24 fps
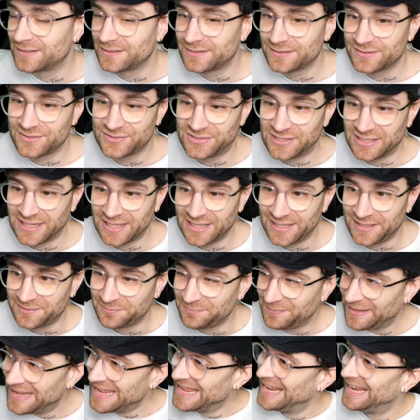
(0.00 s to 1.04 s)
silly.
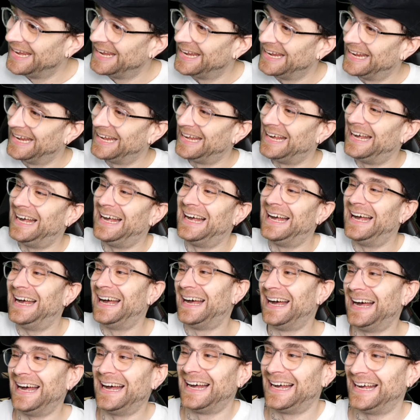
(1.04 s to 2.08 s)

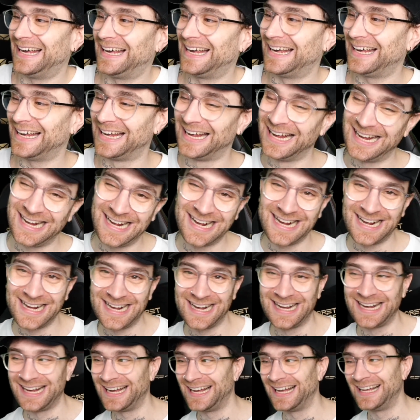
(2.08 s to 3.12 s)

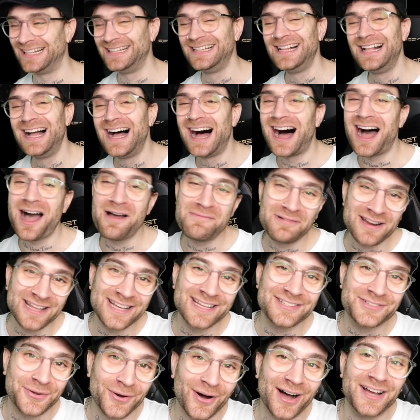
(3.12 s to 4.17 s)
I mean,
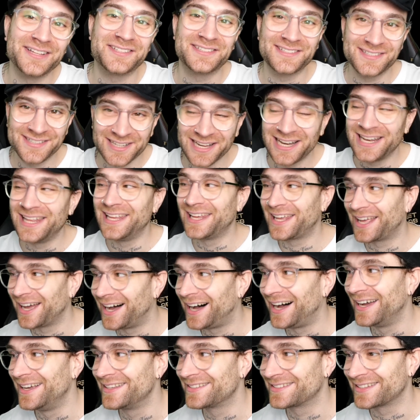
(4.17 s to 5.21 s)
he's quite a silly
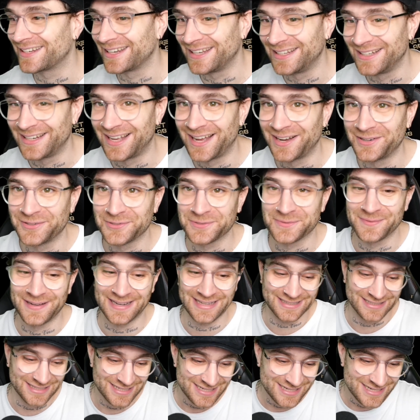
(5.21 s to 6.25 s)
guy, isn't he,
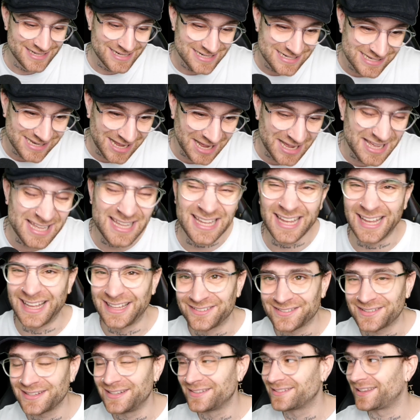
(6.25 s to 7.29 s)
Nagelsmann? Like, he
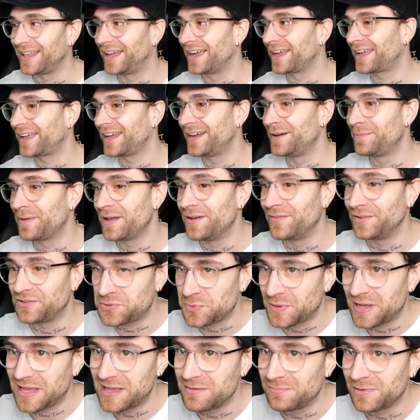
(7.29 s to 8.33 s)
is. He's, like, a bit of a
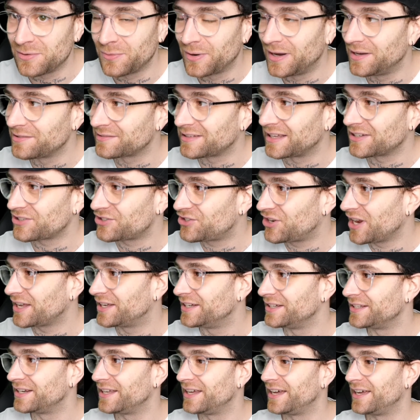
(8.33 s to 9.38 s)
dweeb. He wears, like,
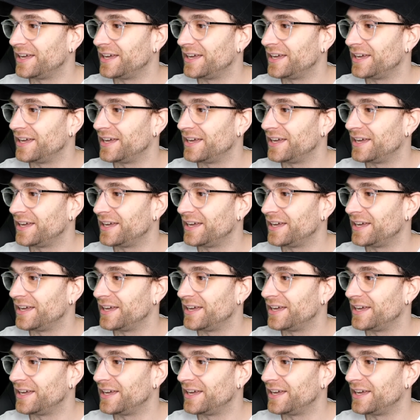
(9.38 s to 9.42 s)
checkered,